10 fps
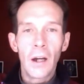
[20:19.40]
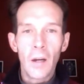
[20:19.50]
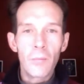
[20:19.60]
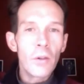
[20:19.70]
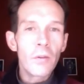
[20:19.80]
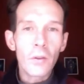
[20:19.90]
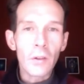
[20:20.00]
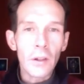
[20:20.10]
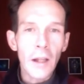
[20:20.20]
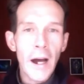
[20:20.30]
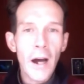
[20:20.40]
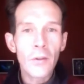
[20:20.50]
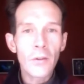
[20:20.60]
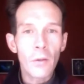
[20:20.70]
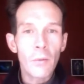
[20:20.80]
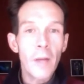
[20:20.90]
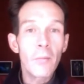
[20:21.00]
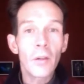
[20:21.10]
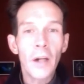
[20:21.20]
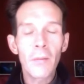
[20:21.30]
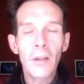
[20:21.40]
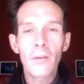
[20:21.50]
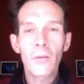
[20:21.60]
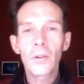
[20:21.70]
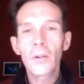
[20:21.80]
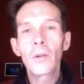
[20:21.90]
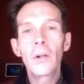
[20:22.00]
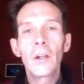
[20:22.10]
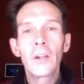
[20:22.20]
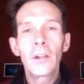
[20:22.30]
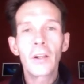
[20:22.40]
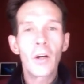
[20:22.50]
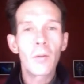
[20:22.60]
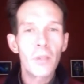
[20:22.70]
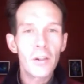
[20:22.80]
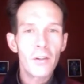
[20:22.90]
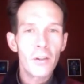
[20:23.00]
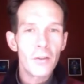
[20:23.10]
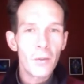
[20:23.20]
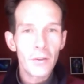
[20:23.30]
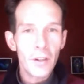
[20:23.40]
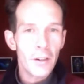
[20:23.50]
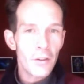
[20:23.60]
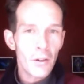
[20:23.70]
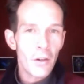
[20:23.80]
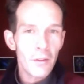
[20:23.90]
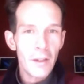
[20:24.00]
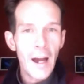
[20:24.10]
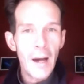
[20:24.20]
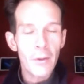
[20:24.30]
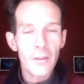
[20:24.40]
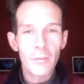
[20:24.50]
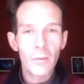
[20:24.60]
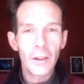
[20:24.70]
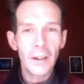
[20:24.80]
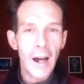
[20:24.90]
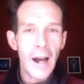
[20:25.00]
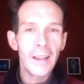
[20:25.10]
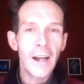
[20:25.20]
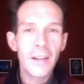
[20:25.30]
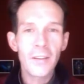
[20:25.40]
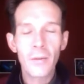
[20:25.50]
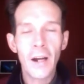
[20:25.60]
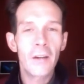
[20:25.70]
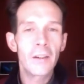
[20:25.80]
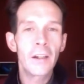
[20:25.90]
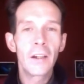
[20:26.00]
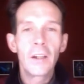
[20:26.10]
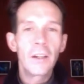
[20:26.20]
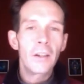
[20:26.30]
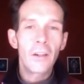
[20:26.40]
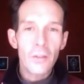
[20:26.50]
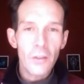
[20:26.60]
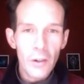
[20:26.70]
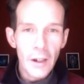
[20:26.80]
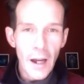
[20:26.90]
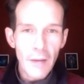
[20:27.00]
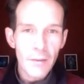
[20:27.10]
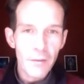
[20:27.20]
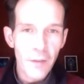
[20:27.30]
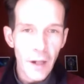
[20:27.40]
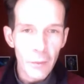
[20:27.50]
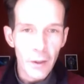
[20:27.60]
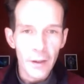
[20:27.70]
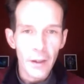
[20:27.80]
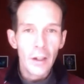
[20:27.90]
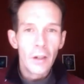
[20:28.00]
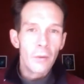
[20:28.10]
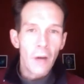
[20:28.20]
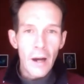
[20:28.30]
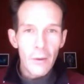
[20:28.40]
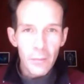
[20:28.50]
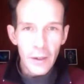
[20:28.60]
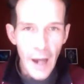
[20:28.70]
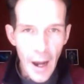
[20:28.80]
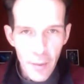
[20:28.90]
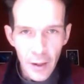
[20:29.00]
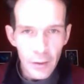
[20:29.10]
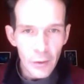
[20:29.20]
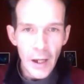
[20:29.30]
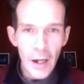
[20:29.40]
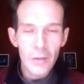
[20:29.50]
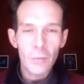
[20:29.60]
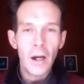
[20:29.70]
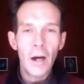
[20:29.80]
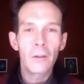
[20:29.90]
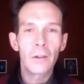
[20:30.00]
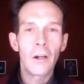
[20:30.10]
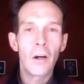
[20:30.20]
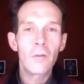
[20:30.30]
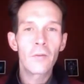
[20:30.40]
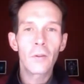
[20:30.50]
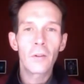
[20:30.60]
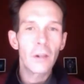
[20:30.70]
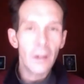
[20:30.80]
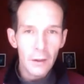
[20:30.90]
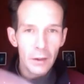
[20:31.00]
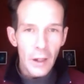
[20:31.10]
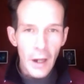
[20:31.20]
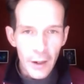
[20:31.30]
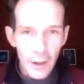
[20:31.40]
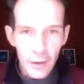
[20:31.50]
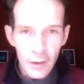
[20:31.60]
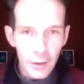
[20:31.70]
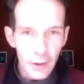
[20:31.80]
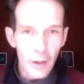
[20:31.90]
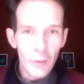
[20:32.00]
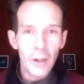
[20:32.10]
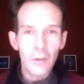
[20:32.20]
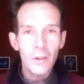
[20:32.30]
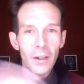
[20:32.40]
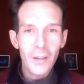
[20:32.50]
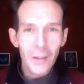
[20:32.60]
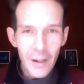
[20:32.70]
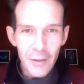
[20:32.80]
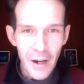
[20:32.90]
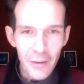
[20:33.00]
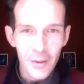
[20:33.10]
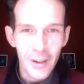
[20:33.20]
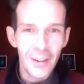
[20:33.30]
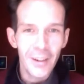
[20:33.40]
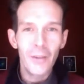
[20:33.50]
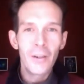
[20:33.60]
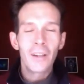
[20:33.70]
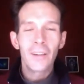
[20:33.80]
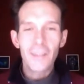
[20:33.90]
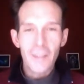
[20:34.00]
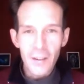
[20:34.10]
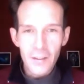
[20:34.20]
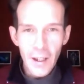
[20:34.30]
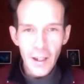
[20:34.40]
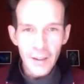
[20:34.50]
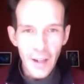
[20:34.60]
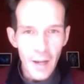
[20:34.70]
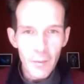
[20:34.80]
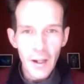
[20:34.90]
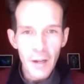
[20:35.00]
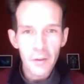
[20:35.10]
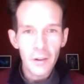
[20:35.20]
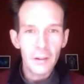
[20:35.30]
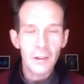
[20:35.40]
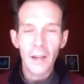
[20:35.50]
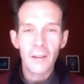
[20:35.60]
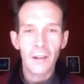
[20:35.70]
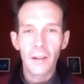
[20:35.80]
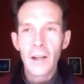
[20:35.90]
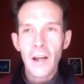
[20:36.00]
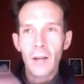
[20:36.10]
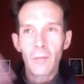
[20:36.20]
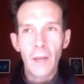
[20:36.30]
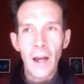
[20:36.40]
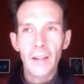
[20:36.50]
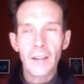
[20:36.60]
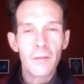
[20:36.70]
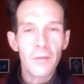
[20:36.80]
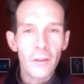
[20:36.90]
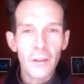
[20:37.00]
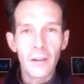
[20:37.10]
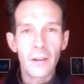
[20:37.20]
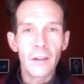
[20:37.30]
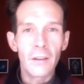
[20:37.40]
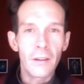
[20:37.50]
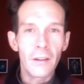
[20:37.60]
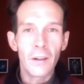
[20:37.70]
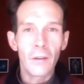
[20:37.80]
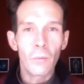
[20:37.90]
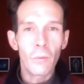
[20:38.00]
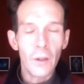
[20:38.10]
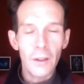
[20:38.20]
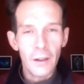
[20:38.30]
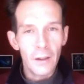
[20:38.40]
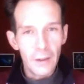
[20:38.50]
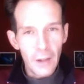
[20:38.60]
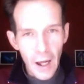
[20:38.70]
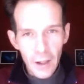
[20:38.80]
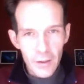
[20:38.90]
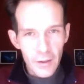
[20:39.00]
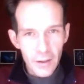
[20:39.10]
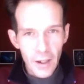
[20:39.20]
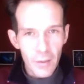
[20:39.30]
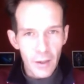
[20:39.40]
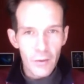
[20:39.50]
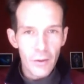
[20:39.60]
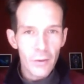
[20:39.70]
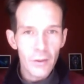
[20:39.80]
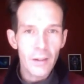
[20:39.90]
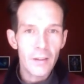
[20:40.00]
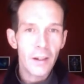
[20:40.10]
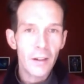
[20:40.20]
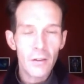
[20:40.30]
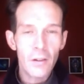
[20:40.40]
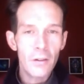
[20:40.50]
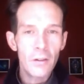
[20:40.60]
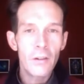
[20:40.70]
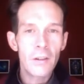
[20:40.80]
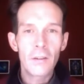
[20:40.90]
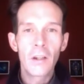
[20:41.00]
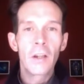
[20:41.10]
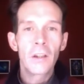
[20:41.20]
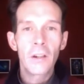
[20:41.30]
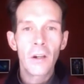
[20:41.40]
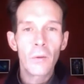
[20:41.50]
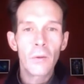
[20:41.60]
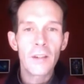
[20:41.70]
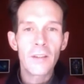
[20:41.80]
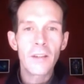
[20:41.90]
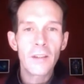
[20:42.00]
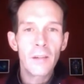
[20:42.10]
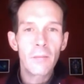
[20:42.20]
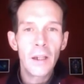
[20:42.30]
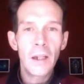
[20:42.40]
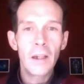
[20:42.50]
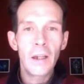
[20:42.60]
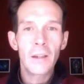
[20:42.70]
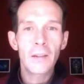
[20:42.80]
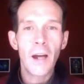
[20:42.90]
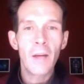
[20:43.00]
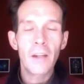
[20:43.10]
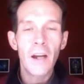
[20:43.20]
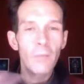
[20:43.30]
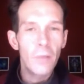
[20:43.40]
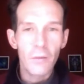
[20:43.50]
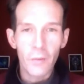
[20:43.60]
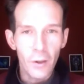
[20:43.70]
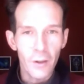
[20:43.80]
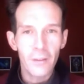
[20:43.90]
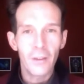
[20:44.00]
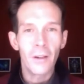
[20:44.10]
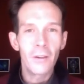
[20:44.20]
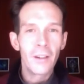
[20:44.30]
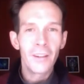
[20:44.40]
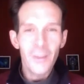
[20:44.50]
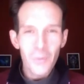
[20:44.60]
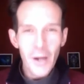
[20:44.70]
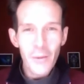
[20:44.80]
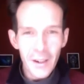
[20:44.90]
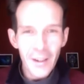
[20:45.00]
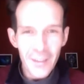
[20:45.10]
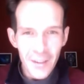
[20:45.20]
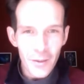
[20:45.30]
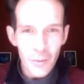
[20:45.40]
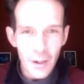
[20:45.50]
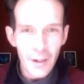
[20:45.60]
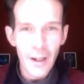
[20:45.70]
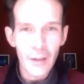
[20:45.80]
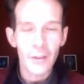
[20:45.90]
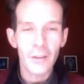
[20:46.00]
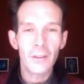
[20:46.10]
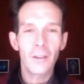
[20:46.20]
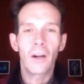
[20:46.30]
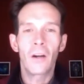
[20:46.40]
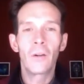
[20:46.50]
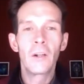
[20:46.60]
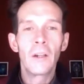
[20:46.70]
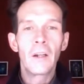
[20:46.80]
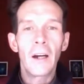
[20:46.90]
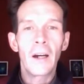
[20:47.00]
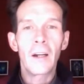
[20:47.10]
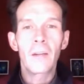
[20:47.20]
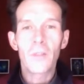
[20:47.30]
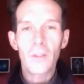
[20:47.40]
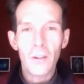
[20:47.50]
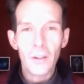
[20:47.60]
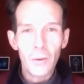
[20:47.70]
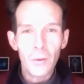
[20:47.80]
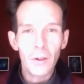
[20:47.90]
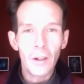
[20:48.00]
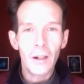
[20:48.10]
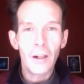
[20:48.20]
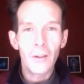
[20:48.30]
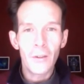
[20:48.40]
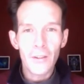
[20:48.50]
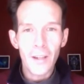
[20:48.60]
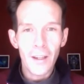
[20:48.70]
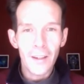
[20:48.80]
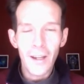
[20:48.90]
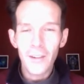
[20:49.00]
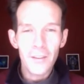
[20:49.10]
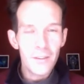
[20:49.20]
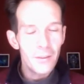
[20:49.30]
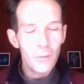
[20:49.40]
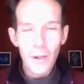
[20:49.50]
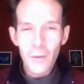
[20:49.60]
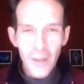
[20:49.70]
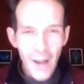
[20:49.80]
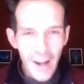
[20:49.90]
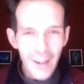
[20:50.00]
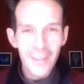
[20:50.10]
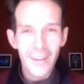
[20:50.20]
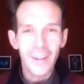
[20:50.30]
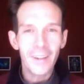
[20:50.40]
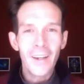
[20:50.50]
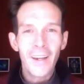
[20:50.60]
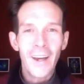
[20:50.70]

beautiful clouds or a rainbow coming through, you know, and put your soul signature over that with some really highlights around it, you know, so you could have some fun with it. Well, I would be happy to do that as well, you know, for another, you know, increase in love offering. You know, this does take time and effort, and not that I'm asking for the knowledge that's coming through or these signatures. You're just, you know, assisting me in the time that I put forth, you know. This way we assist one another. So I'm sure you will understand that just the way with anything.